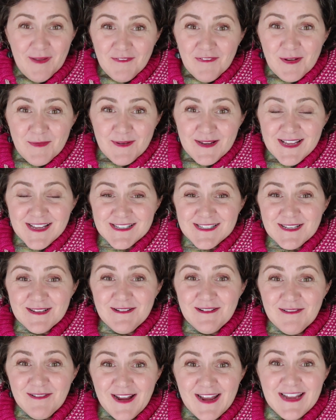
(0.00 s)
everybody has a
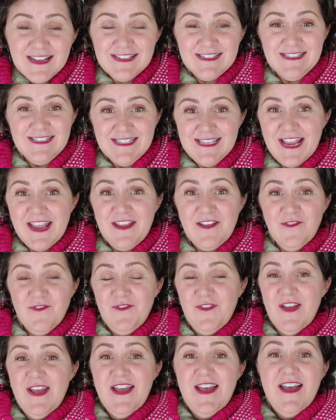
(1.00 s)
great and
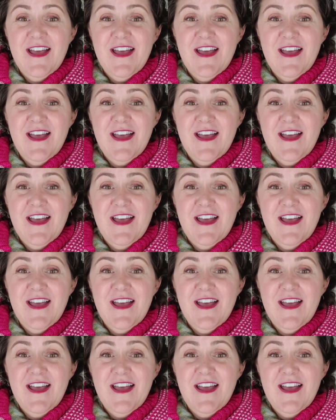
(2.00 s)
safe